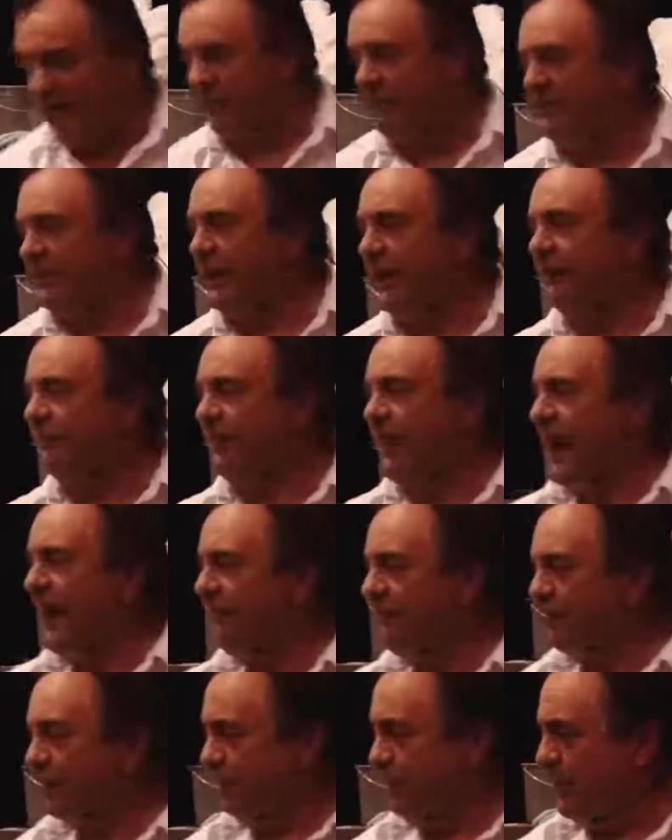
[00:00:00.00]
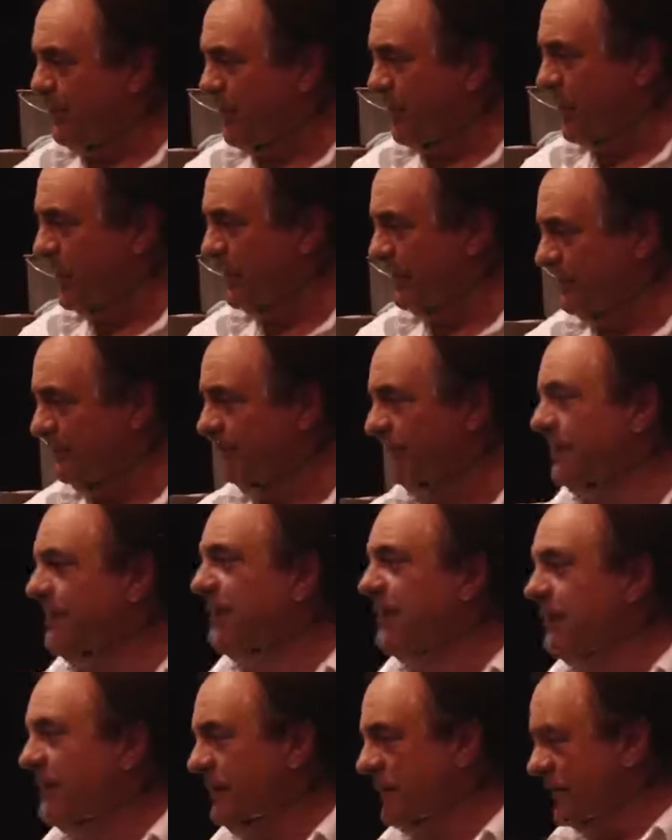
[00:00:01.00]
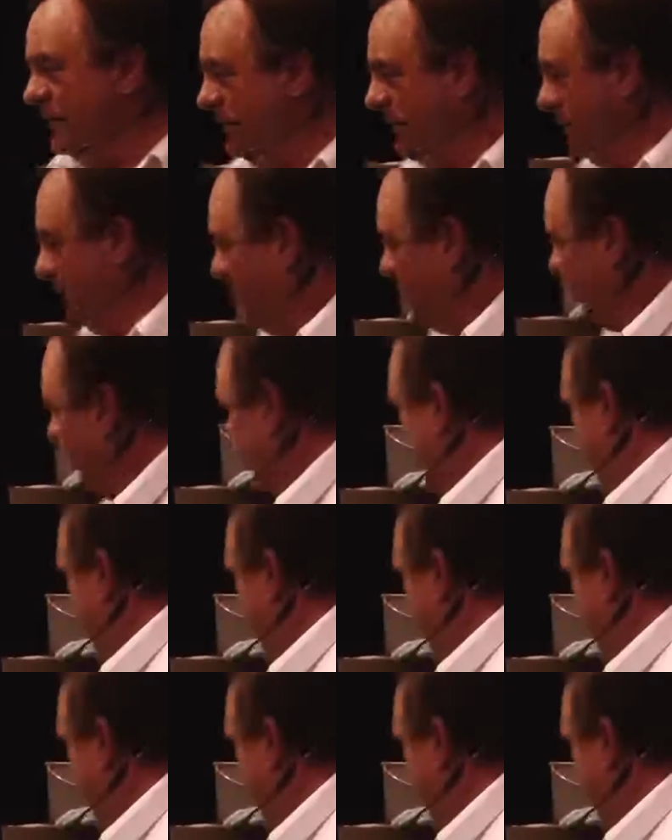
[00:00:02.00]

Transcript: seven days after the pour, you